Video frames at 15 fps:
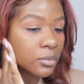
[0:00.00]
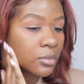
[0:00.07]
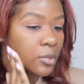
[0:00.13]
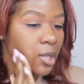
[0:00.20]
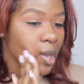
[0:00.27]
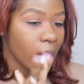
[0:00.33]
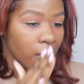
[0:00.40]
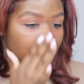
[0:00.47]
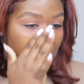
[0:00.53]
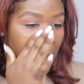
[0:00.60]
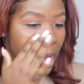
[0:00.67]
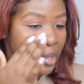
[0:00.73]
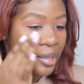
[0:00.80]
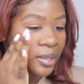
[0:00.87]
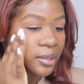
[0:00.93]
Yeah,
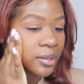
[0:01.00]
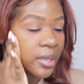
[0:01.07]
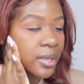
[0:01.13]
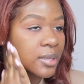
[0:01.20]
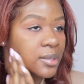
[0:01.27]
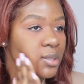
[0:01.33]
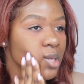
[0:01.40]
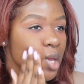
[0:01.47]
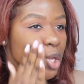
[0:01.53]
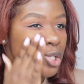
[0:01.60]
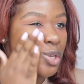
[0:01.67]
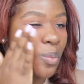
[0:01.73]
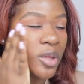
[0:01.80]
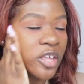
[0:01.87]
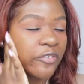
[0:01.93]
I like this.
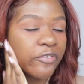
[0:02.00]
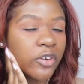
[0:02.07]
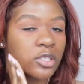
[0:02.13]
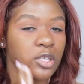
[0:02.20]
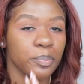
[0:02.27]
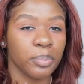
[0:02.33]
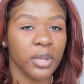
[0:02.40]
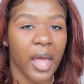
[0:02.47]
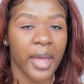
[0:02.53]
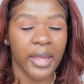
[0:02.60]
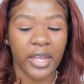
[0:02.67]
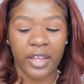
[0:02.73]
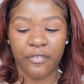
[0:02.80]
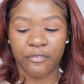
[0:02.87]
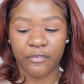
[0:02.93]
So when you first apply
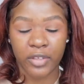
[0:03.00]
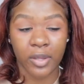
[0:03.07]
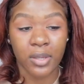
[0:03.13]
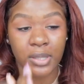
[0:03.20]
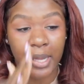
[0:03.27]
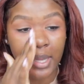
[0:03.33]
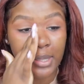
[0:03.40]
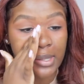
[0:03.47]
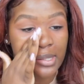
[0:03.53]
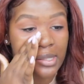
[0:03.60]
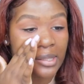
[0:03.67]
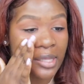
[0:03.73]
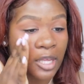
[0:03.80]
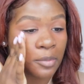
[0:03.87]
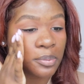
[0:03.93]
it, it feels like it
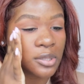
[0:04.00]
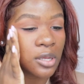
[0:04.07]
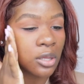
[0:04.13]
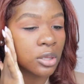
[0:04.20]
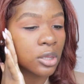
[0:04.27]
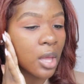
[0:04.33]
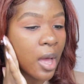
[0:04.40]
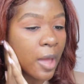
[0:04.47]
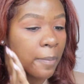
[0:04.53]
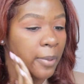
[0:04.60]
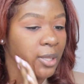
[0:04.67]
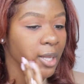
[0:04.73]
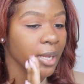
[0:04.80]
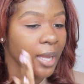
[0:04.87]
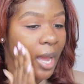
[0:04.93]
slips a lot,
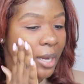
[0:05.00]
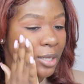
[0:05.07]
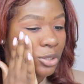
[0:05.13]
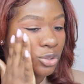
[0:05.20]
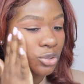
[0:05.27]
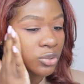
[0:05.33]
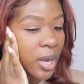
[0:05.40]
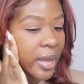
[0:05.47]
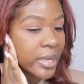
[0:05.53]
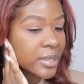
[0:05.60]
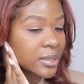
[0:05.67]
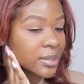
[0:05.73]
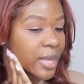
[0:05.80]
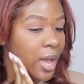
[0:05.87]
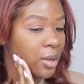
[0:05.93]
but then it kind of
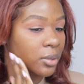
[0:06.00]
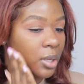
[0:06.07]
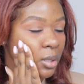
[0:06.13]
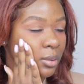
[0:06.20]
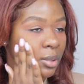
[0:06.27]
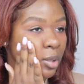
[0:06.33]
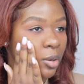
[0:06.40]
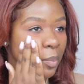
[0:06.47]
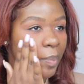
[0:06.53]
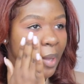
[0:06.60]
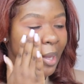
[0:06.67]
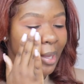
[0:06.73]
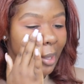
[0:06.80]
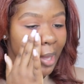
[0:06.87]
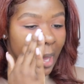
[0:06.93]
dries down a little
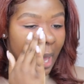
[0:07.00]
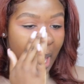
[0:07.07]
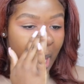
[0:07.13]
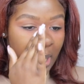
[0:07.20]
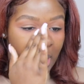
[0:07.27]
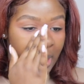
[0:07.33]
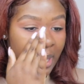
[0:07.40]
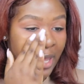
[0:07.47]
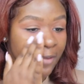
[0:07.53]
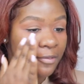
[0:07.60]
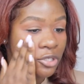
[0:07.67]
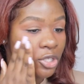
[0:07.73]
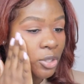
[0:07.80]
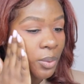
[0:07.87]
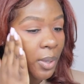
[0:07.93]
bit, and it
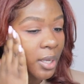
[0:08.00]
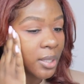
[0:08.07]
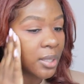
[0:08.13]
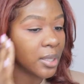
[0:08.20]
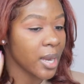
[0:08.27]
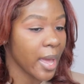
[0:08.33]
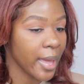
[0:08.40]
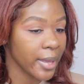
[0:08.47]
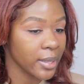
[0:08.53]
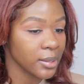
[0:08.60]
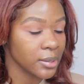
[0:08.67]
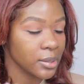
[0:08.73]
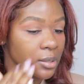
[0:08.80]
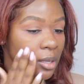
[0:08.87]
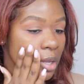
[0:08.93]
gives you a
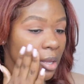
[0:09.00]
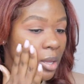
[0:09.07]
nice